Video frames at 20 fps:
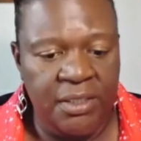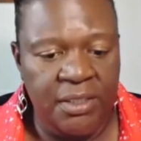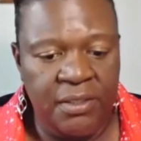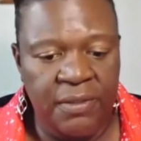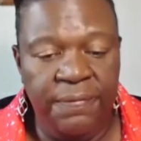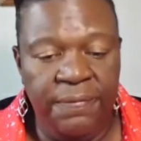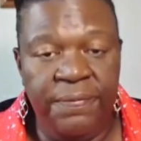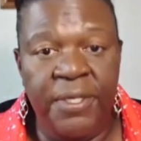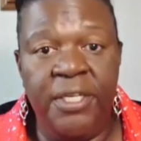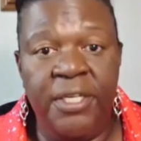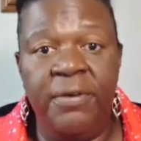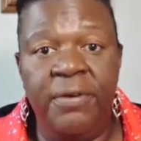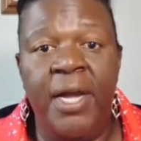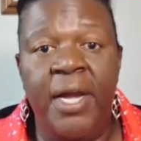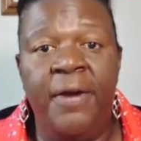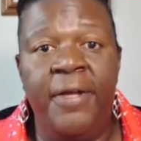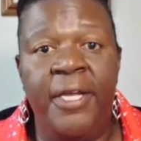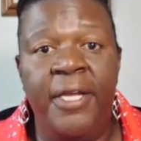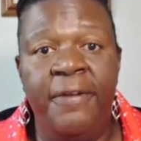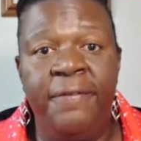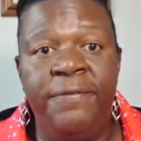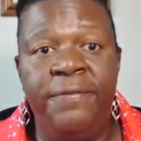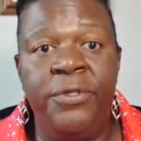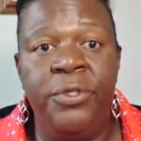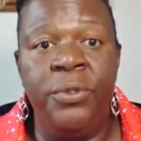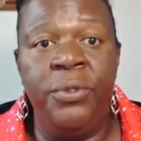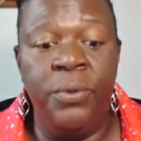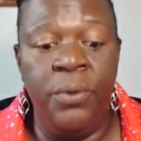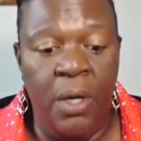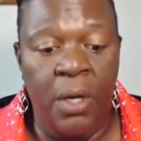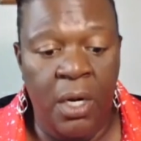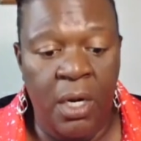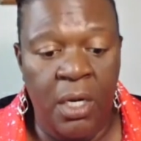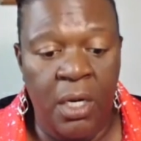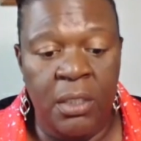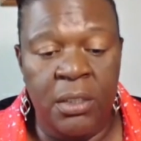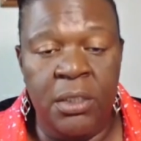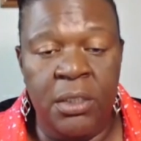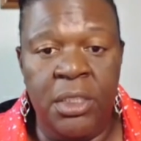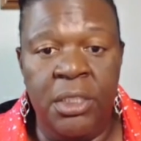to figure out if you
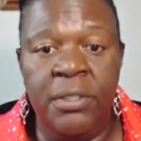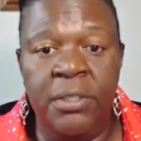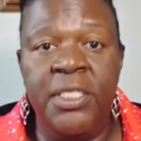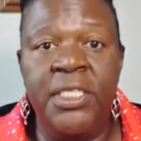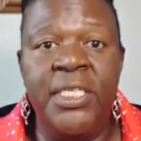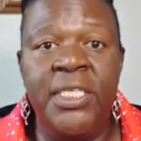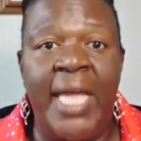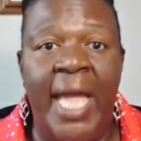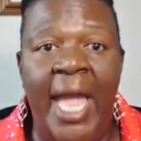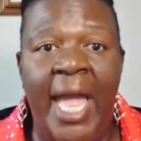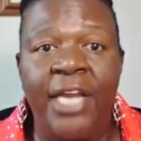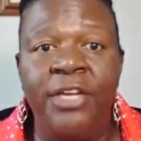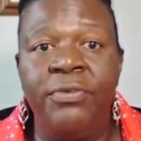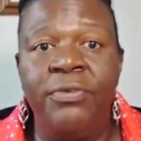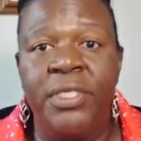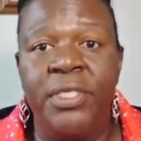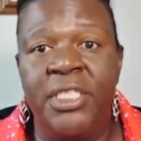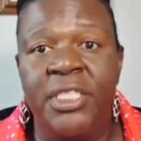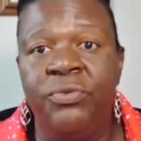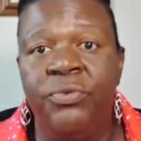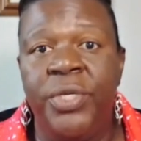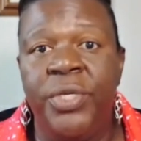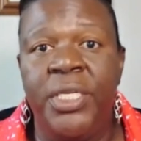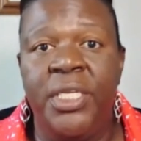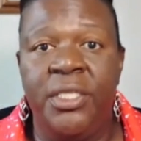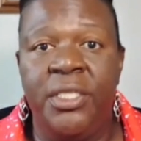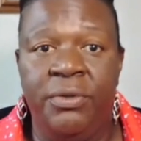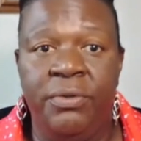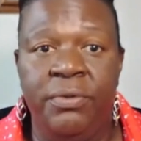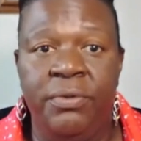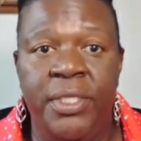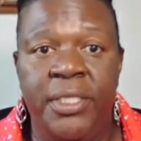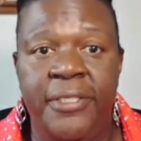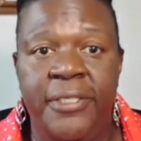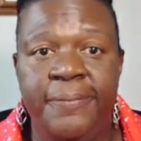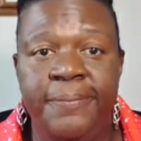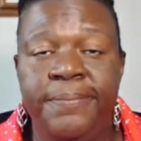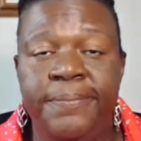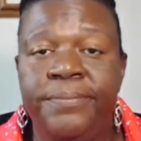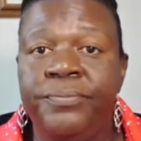are literally accurately reading the
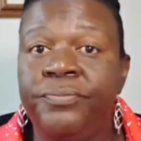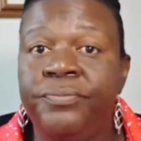green.